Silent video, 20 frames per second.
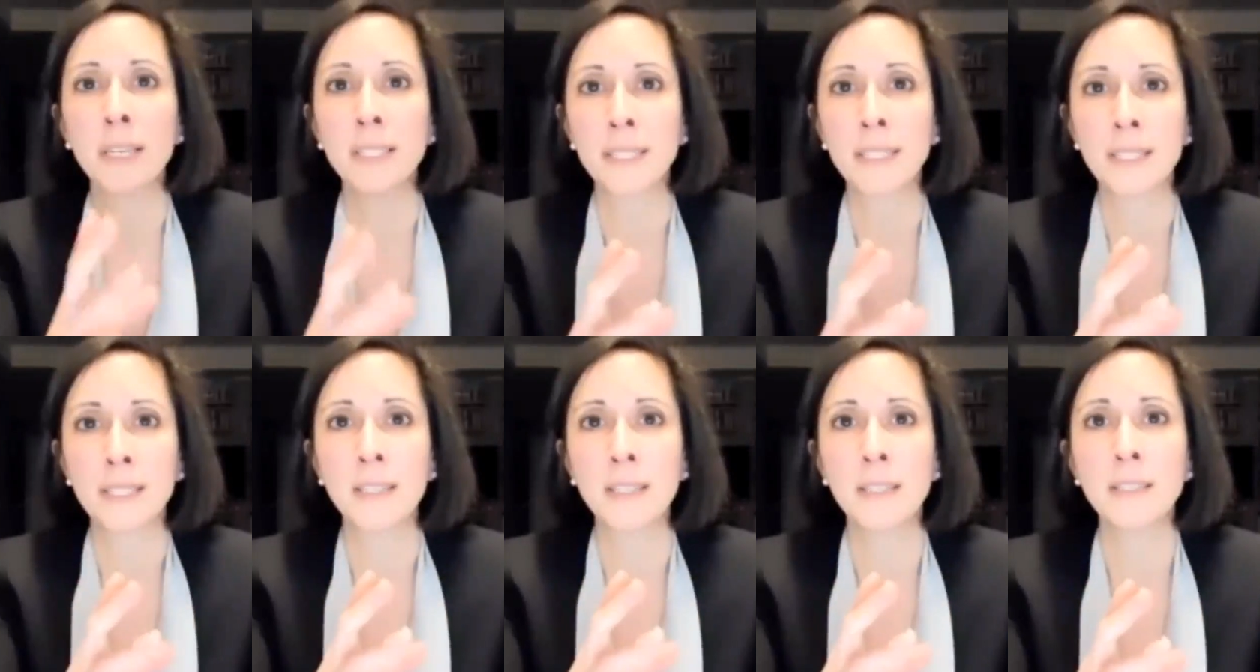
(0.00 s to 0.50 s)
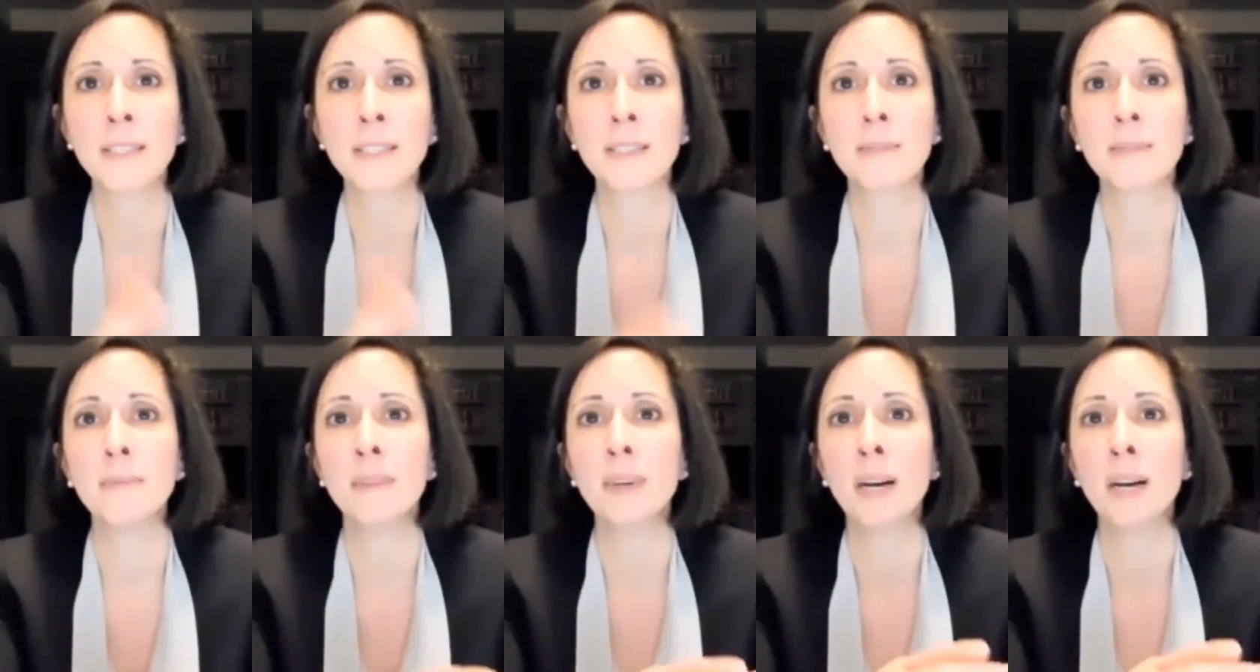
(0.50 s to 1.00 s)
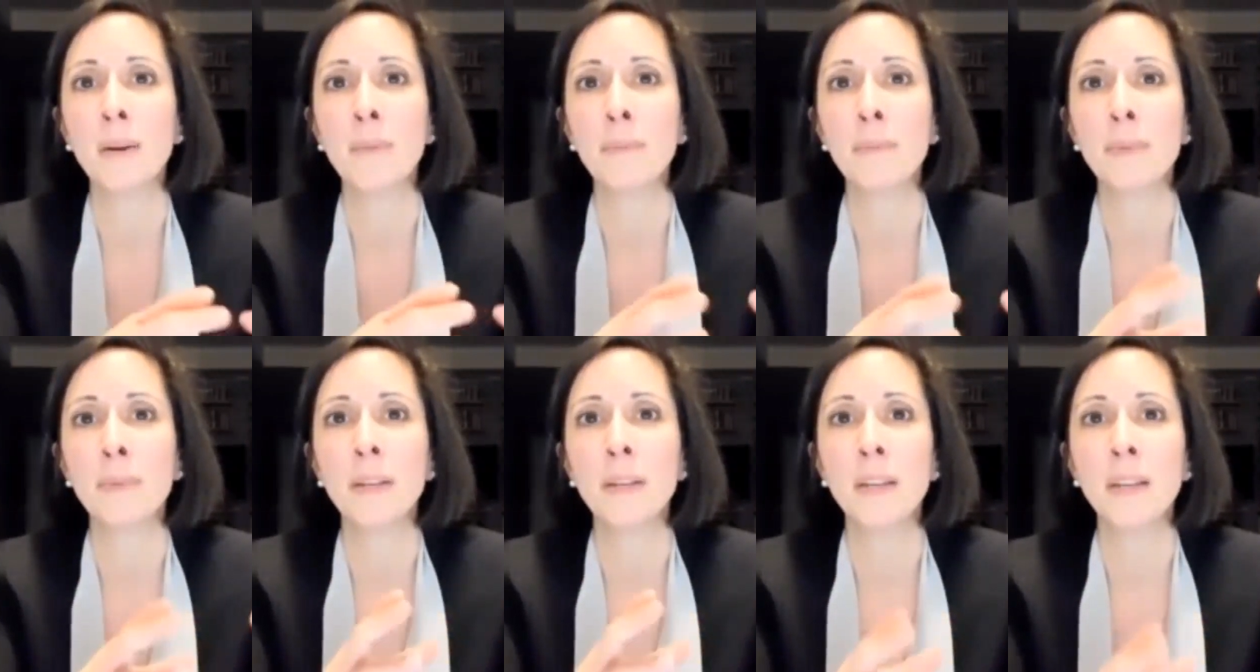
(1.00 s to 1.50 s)
it's
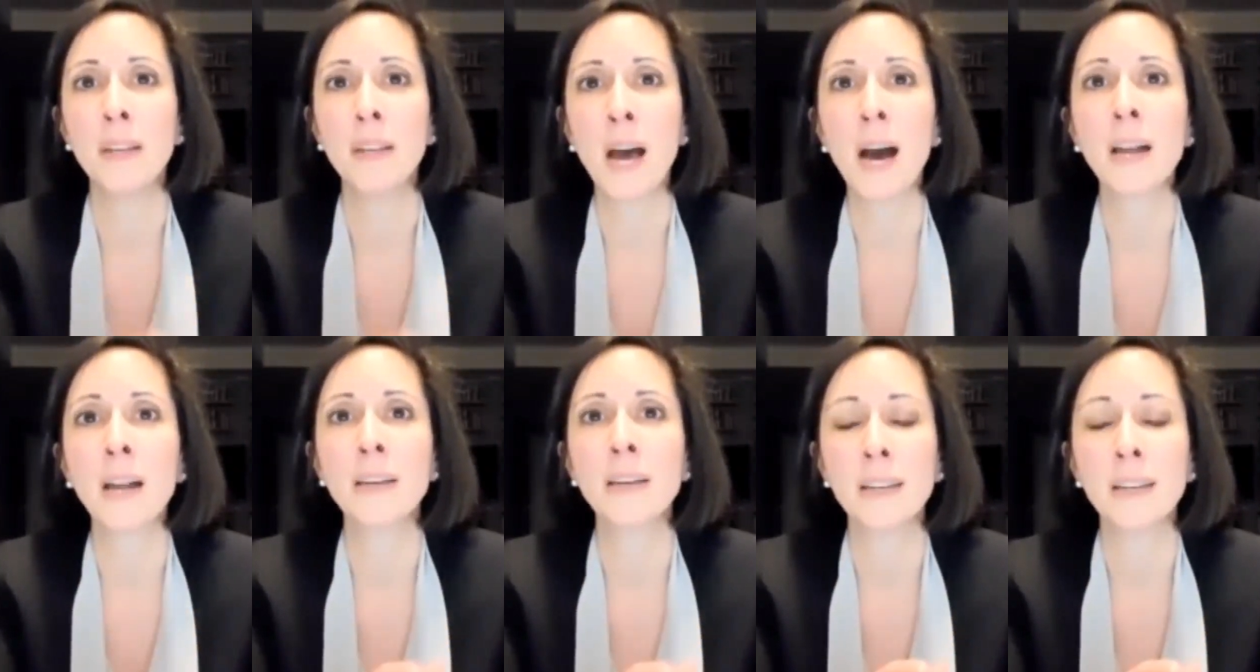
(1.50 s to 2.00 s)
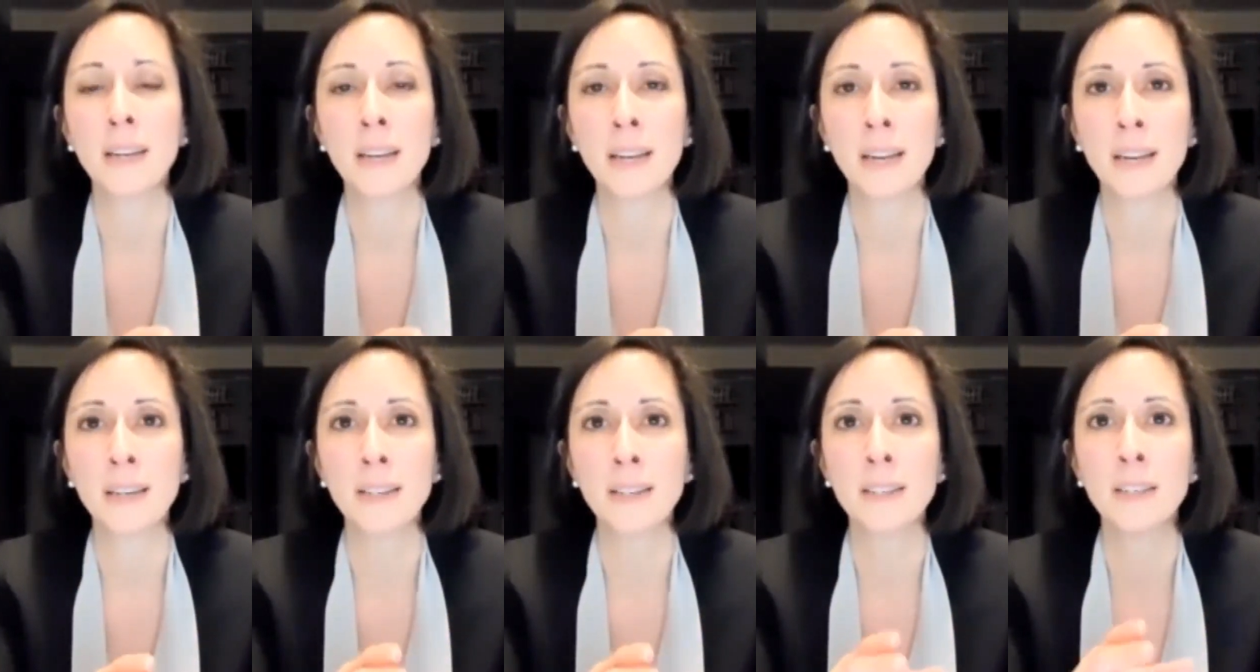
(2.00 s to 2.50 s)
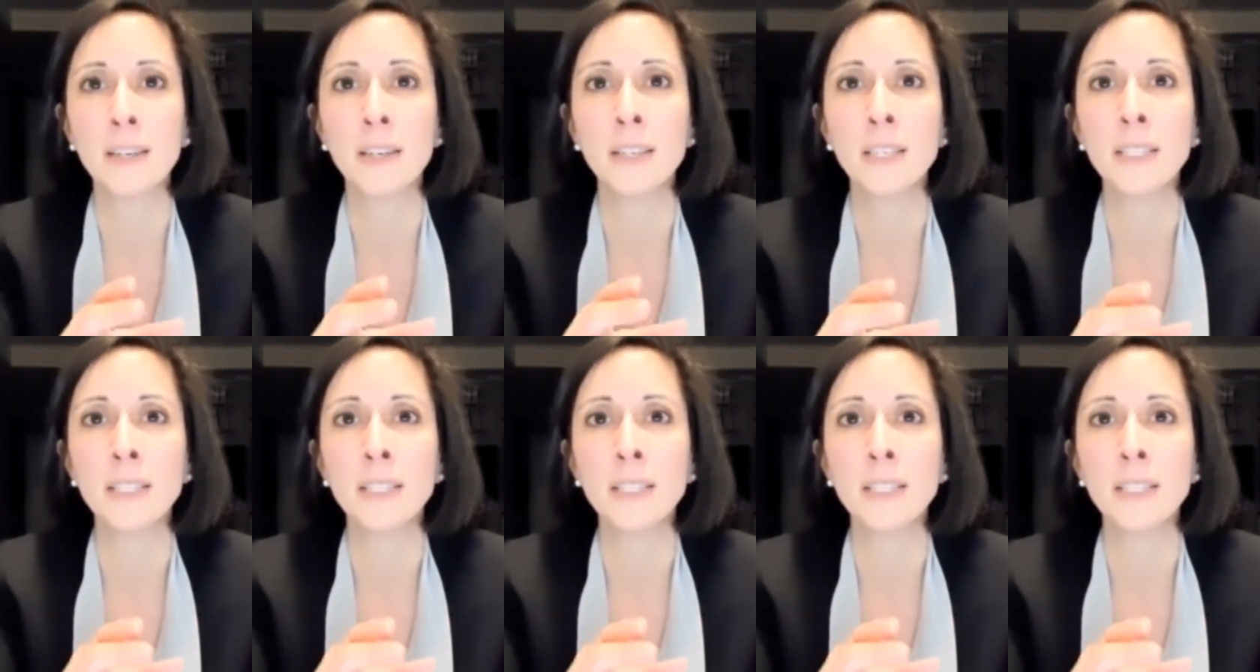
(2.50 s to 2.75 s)
not a